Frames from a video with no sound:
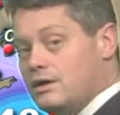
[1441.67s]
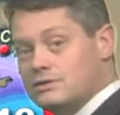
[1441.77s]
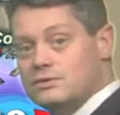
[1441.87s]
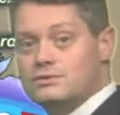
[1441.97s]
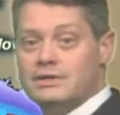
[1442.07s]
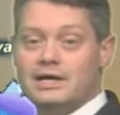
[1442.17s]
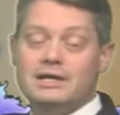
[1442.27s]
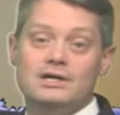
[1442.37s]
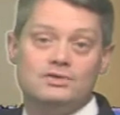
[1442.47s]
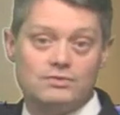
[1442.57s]
due to that
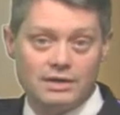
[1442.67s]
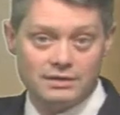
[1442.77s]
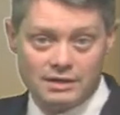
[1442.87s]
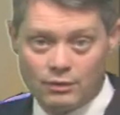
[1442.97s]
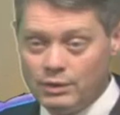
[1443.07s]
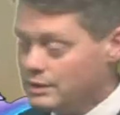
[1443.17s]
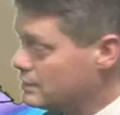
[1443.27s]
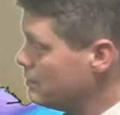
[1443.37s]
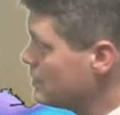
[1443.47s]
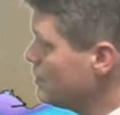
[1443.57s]
strengthening wind
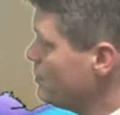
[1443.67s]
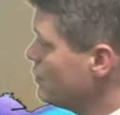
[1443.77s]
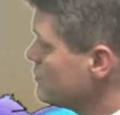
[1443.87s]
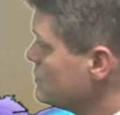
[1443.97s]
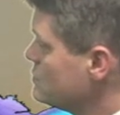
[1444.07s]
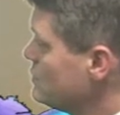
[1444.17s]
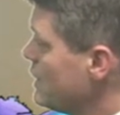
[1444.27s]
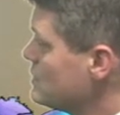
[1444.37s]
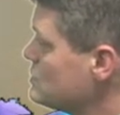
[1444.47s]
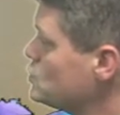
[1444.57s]
coming up over the
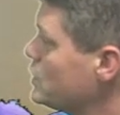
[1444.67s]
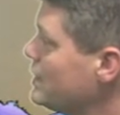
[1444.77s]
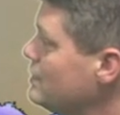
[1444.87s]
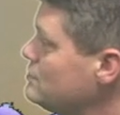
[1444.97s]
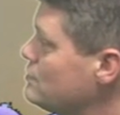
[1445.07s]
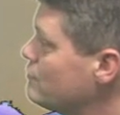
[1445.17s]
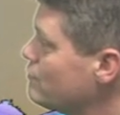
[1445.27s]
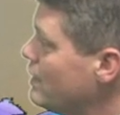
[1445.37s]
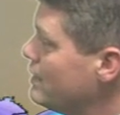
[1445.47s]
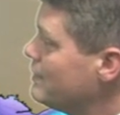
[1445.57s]
Chugach. As we get into
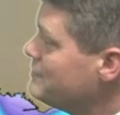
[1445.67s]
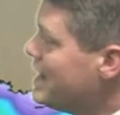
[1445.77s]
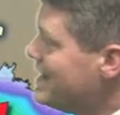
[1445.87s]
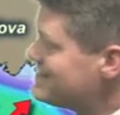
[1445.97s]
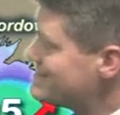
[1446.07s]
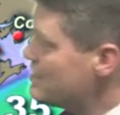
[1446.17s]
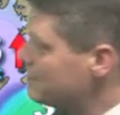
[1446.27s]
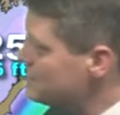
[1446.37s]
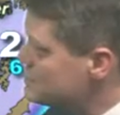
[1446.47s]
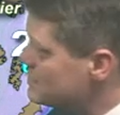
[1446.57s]
Friday,
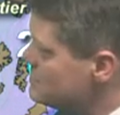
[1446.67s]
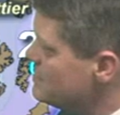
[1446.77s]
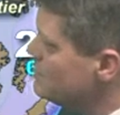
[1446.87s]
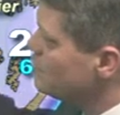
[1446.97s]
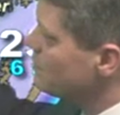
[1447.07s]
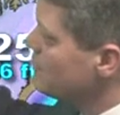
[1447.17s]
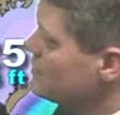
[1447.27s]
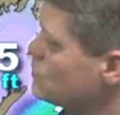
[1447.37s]
southerlies continue at around